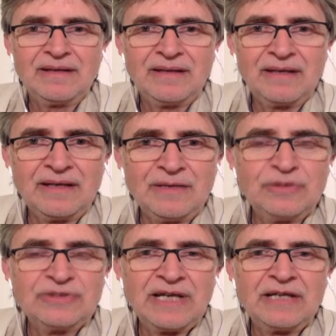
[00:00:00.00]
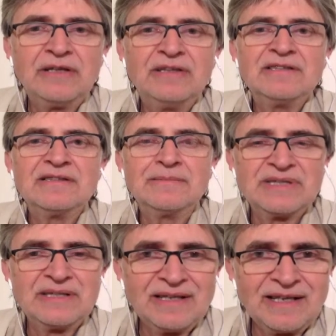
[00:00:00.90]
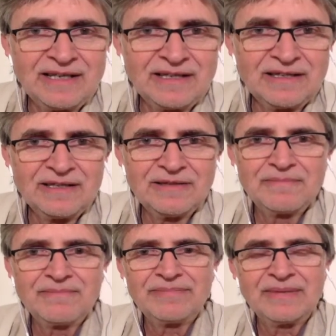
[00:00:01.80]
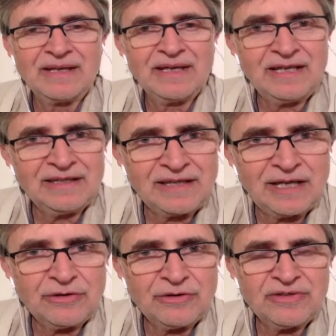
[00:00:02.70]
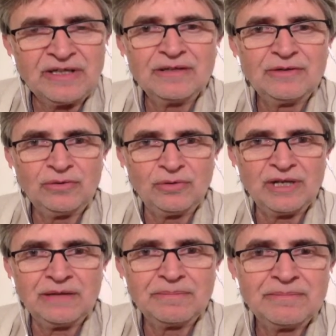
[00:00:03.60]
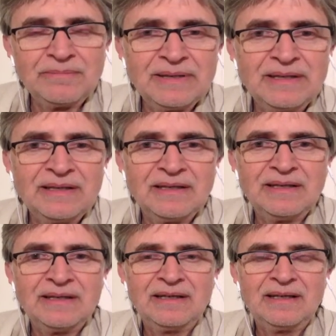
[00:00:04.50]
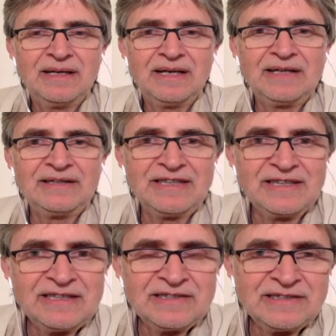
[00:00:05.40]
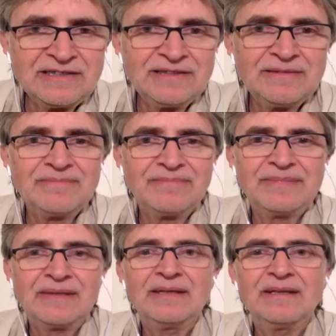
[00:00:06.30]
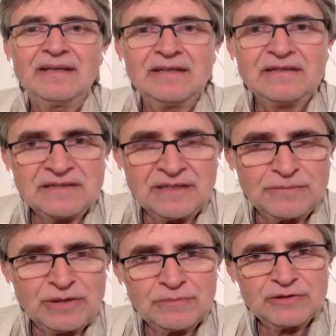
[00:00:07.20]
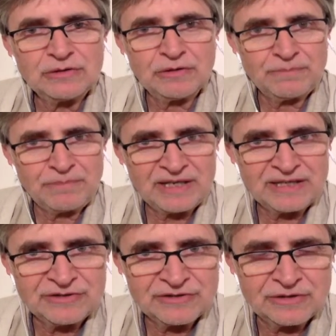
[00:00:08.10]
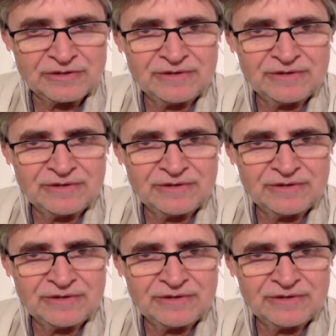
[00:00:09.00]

and it was titled something like L-tyrosine to help at decreasing symptoms of Parkinson's.